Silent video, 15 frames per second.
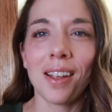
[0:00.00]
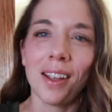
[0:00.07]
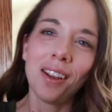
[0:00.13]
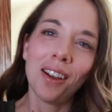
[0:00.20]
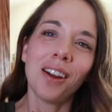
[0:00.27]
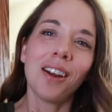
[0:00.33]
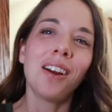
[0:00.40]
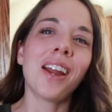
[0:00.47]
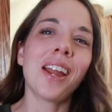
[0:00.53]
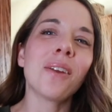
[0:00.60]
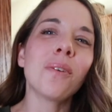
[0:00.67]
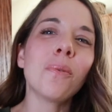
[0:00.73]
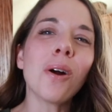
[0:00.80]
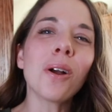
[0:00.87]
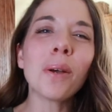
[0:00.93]
All
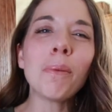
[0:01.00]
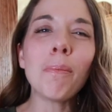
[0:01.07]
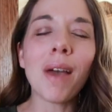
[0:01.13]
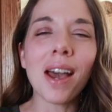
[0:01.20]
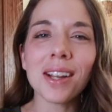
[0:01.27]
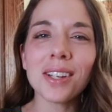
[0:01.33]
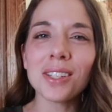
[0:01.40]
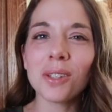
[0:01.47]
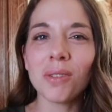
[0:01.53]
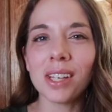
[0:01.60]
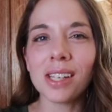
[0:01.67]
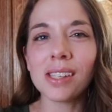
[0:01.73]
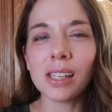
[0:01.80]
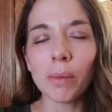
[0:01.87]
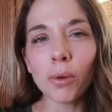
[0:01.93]
right, welcome back to the
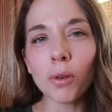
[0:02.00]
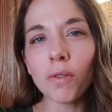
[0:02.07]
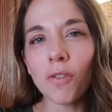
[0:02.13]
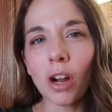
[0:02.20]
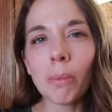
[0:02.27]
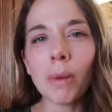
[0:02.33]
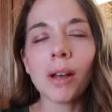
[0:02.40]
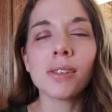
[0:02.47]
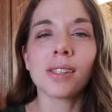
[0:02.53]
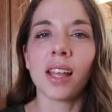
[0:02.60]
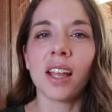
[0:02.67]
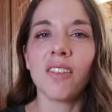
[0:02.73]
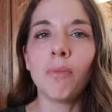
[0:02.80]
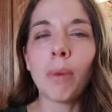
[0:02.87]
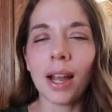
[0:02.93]
Simple Farmhouse
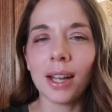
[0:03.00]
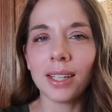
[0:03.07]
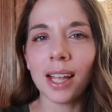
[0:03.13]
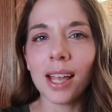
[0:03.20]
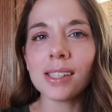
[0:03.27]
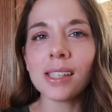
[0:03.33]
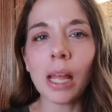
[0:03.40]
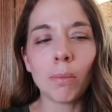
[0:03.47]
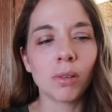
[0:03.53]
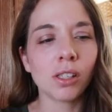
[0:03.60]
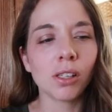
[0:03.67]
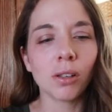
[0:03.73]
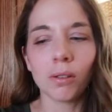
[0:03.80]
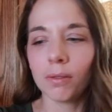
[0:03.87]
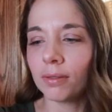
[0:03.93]
Life podcast,
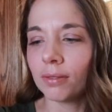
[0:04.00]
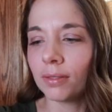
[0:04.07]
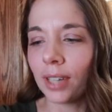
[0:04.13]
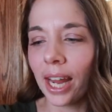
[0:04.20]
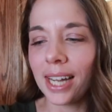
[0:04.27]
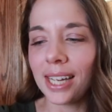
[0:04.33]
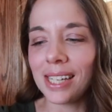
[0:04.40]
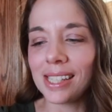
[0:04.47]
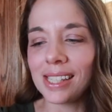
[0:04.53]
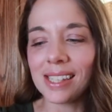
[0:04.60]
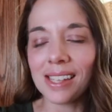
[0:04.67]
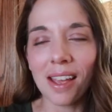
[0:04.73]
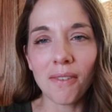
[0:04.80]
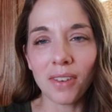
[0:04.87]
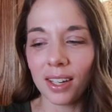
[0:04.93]
episode
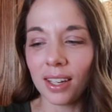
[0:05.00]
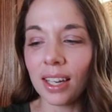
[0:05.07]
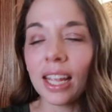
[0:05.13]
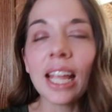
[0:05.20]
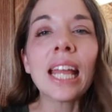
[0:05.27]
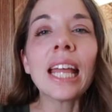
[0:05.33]
87.